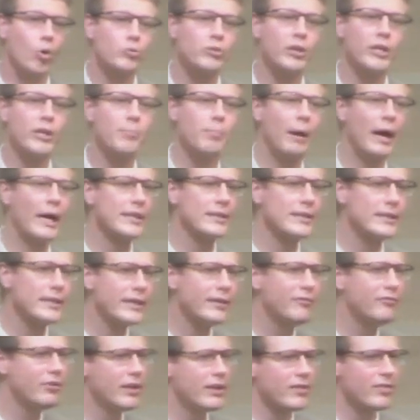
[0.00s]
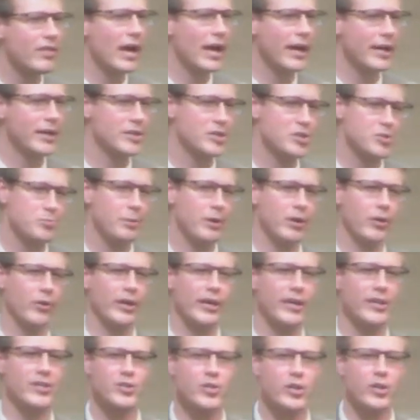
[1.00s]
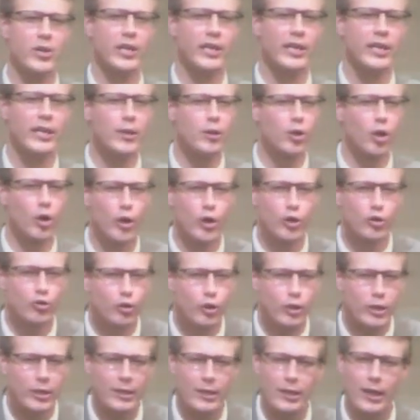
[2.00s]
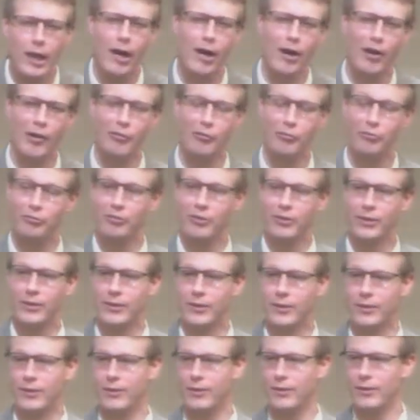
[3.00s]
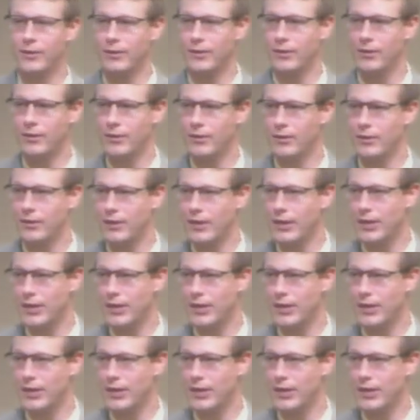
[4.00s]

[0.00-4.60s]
by living that experience could he learn to love as a